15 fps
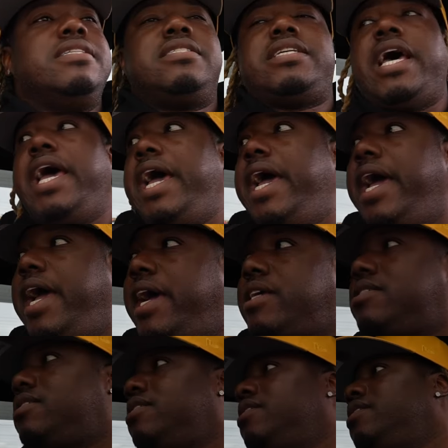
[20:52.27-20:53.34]

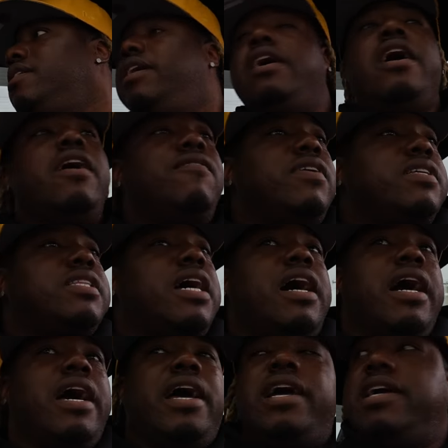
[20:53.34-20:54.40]
Tags,
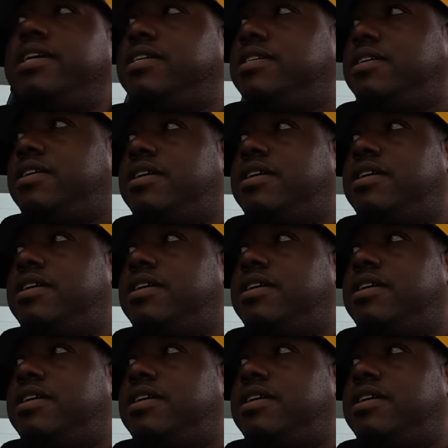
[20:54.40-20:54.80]
everything. You know